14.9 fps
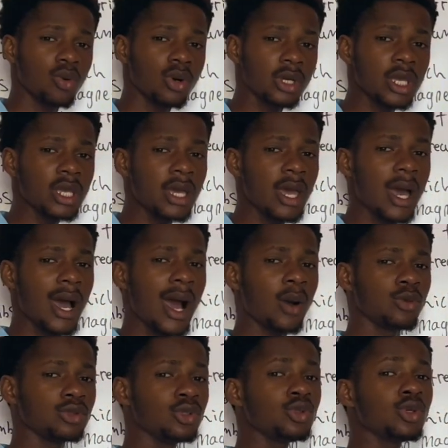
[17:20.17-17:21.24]
Okay,
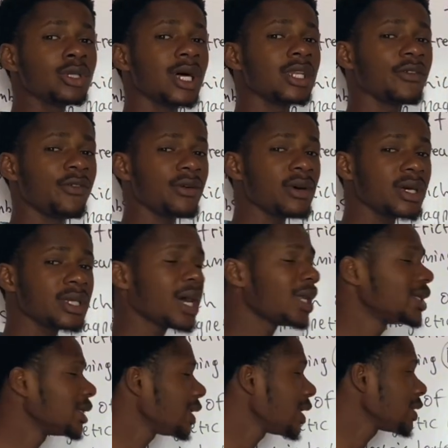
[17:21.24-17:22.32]
and we do know that the Faraday
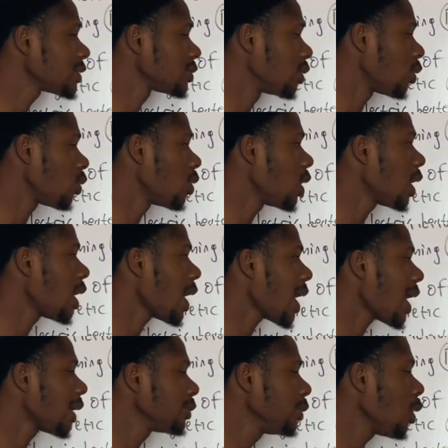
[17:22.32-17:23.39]
and the Lenz law
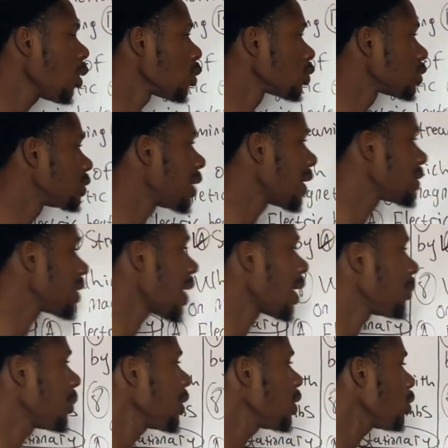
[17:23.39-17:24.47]
are laws that
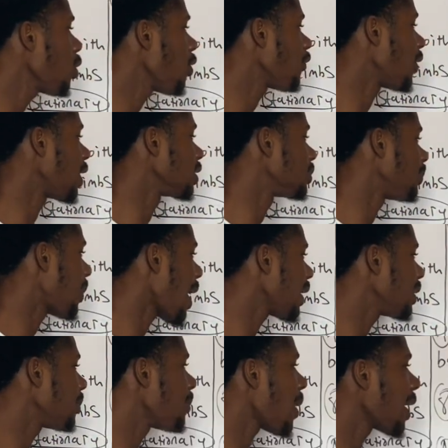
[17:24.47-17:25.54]
are being governed by
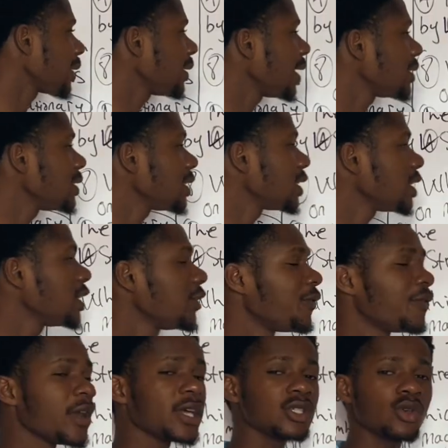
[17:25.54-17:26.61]
the magnetic
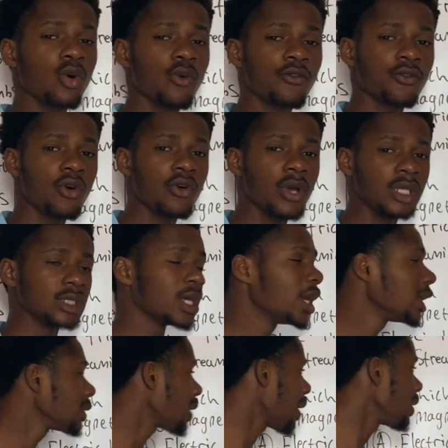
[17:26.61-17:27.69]
effects of current.
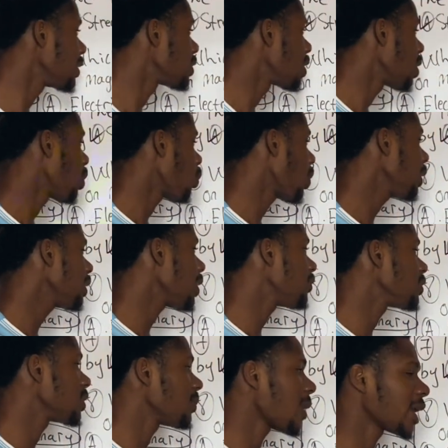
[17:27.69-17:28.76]
That is, when there
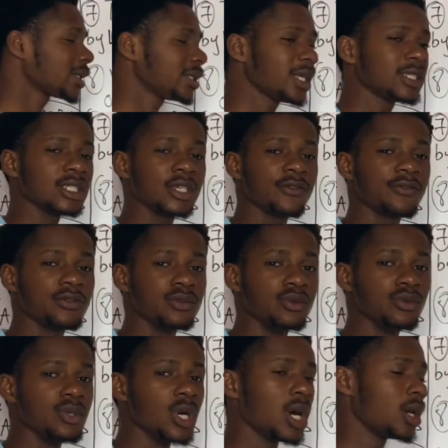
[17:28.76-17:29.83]
is a magnetic
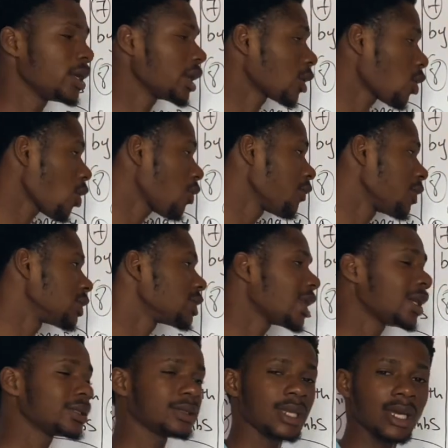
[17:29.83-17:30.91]
field, a current,
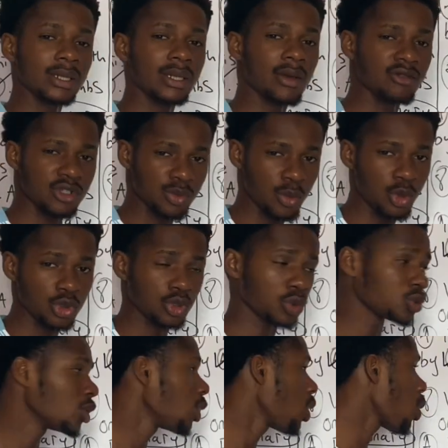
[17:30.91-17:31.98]
then there is
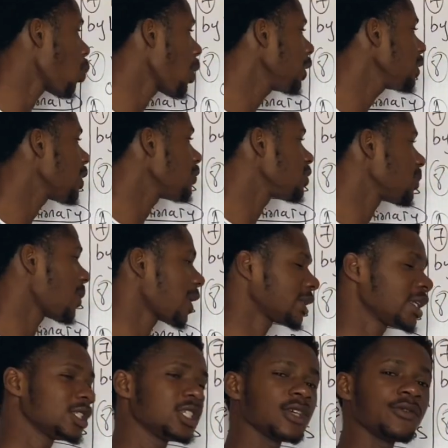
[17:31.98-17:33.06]
motion, or when there is a
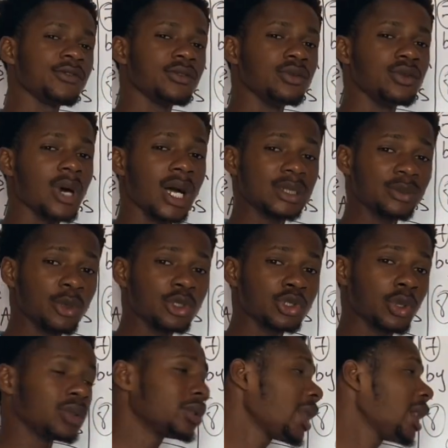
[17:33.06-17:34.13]
magnetic field and
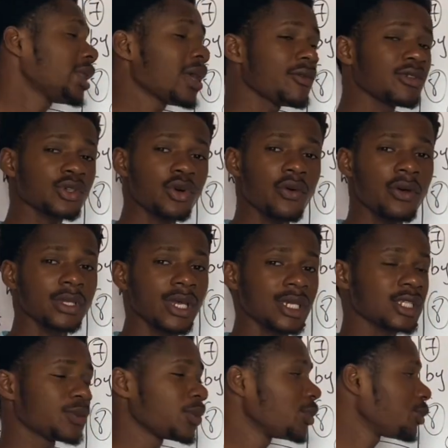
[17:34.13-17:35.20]
motion, then there is current that
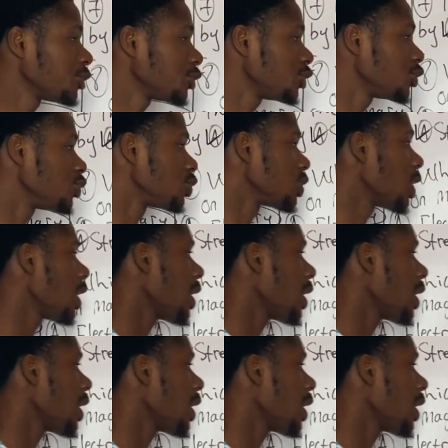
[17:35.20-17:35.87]
is being produced.